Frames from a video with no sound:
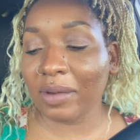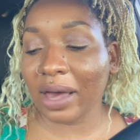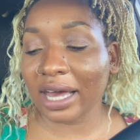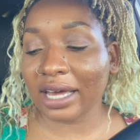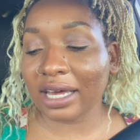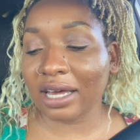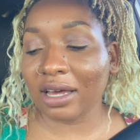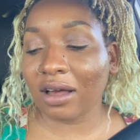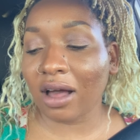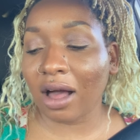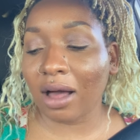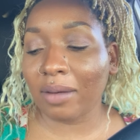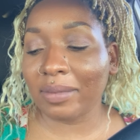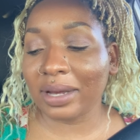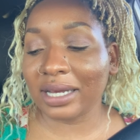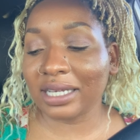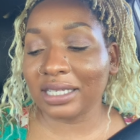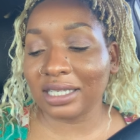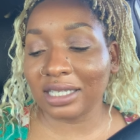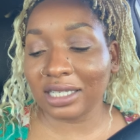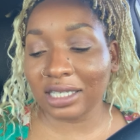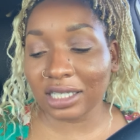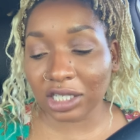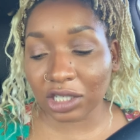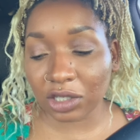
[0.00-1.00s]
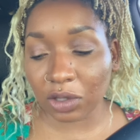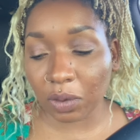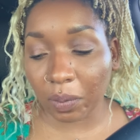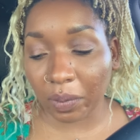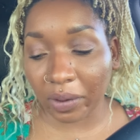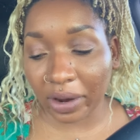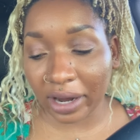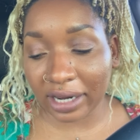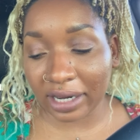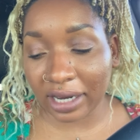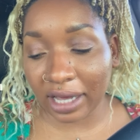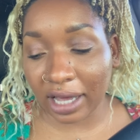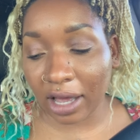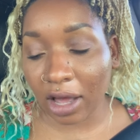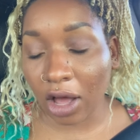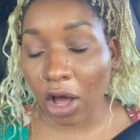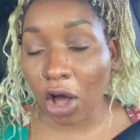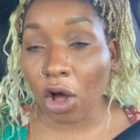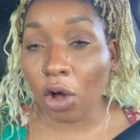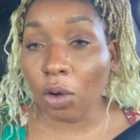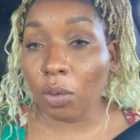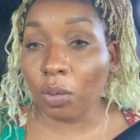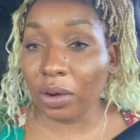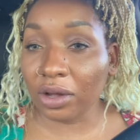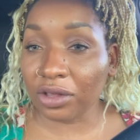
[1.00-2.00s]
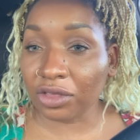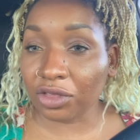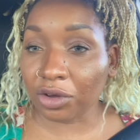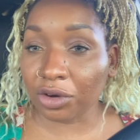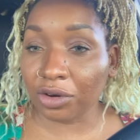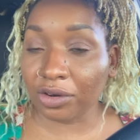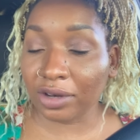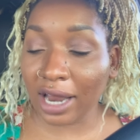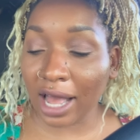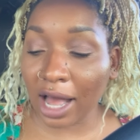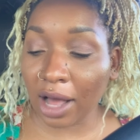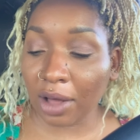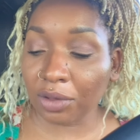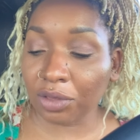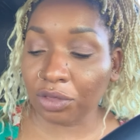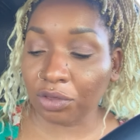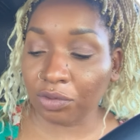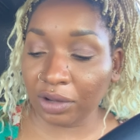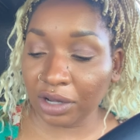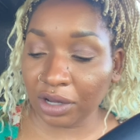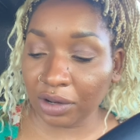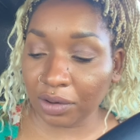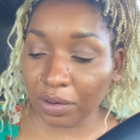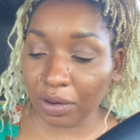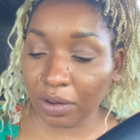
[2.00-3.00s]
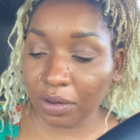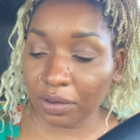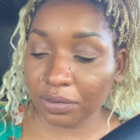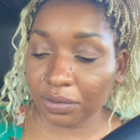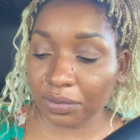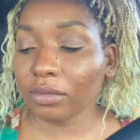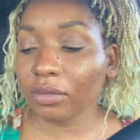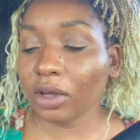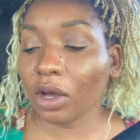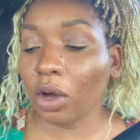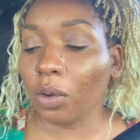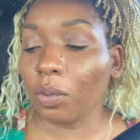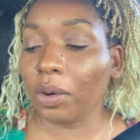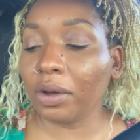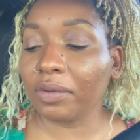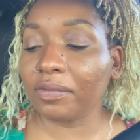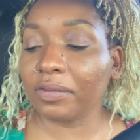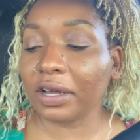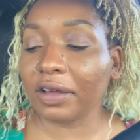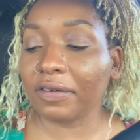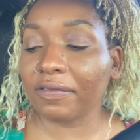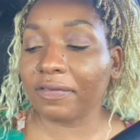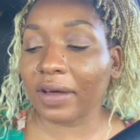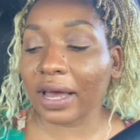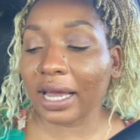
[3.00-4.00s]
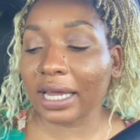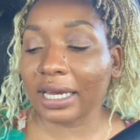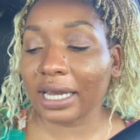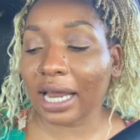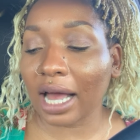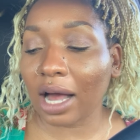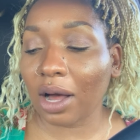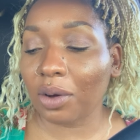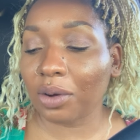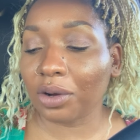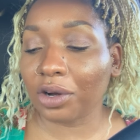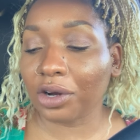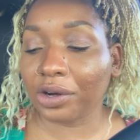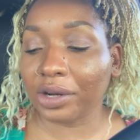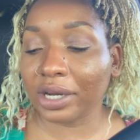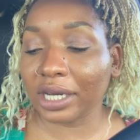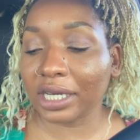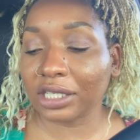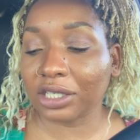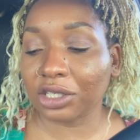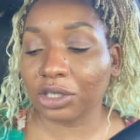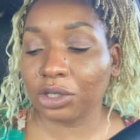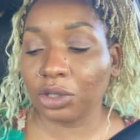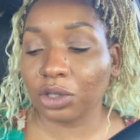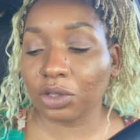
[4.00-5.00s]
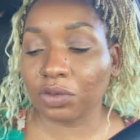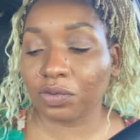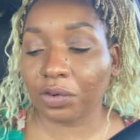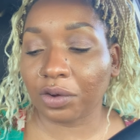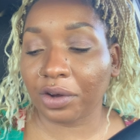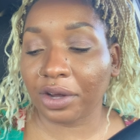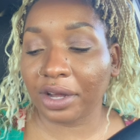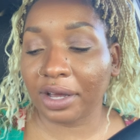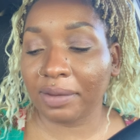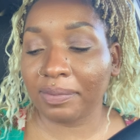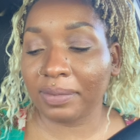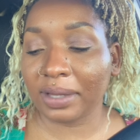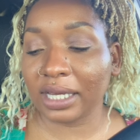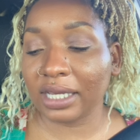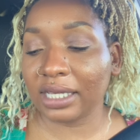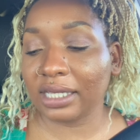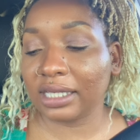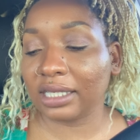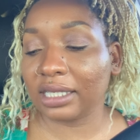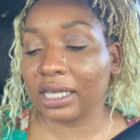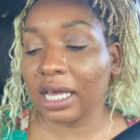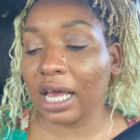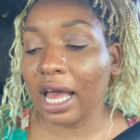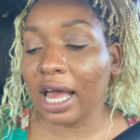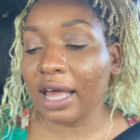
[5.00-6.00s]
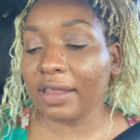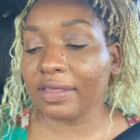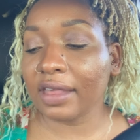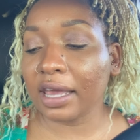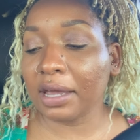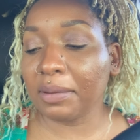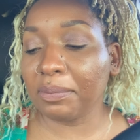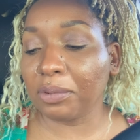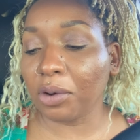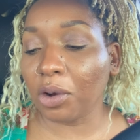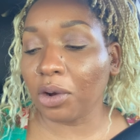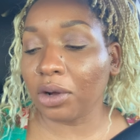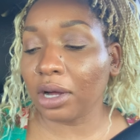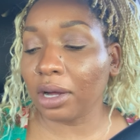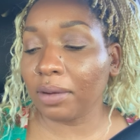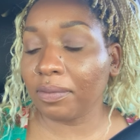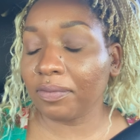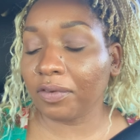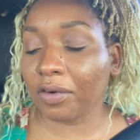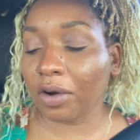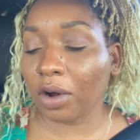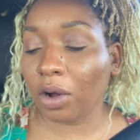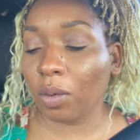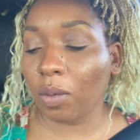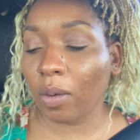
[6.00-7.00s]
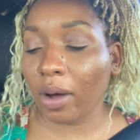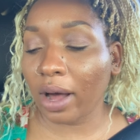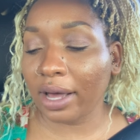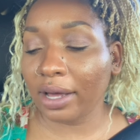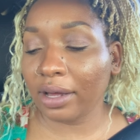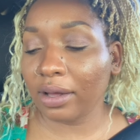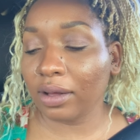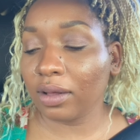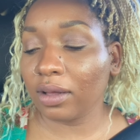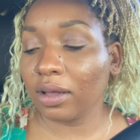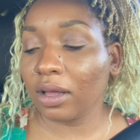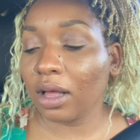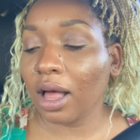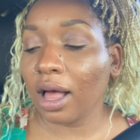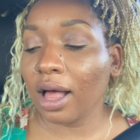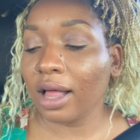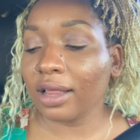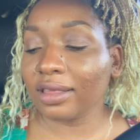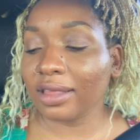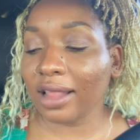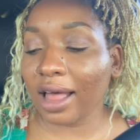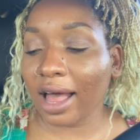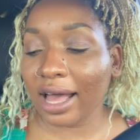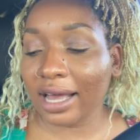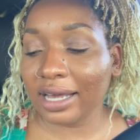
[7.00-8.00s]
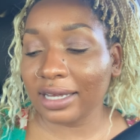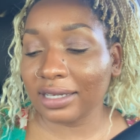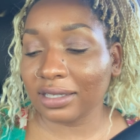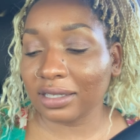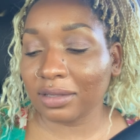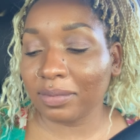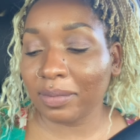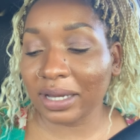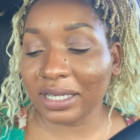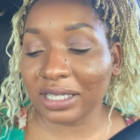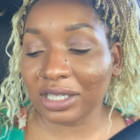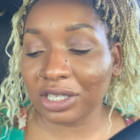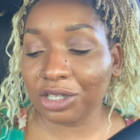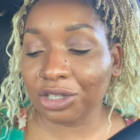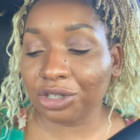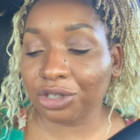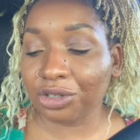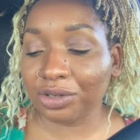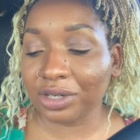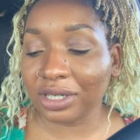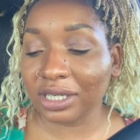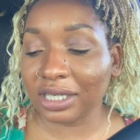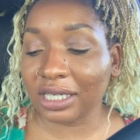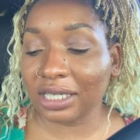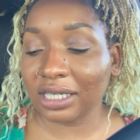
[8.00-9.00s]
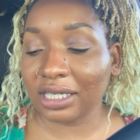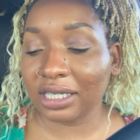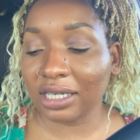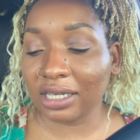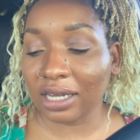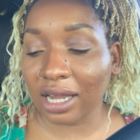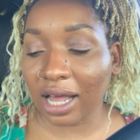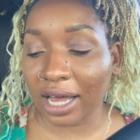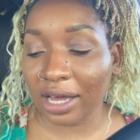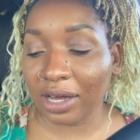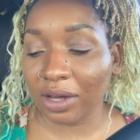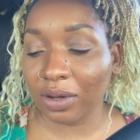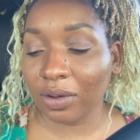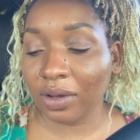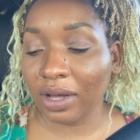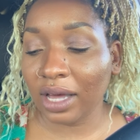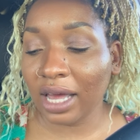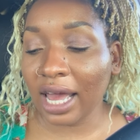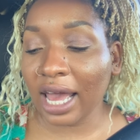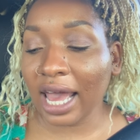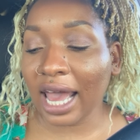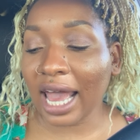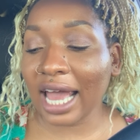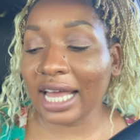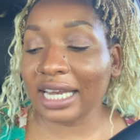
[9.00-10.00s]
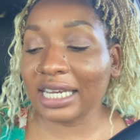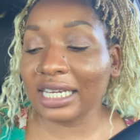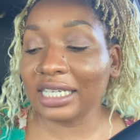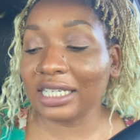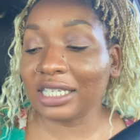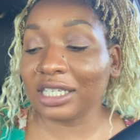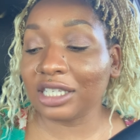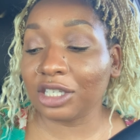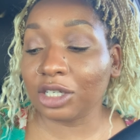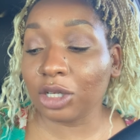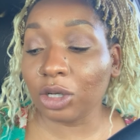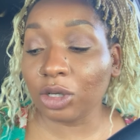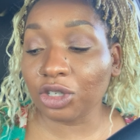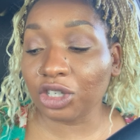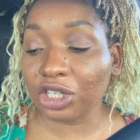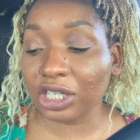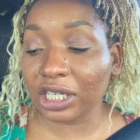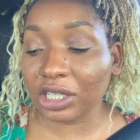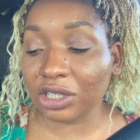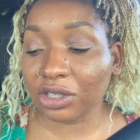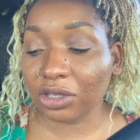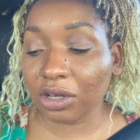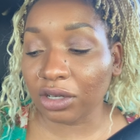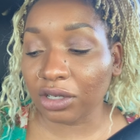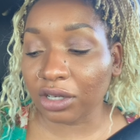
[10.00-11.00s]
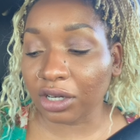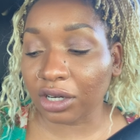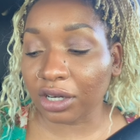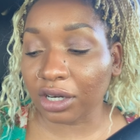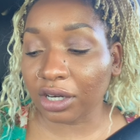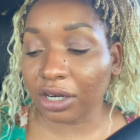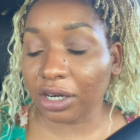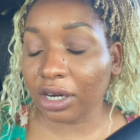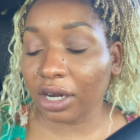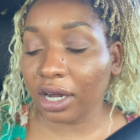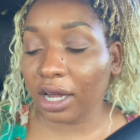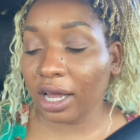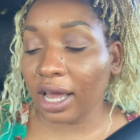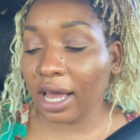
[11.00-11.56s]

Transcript: back and got my sister pregnant with her now 3-year-old. When we find out, her excuse for him is they broke up for a while. Lies, my sister is in denial and he still cheats on her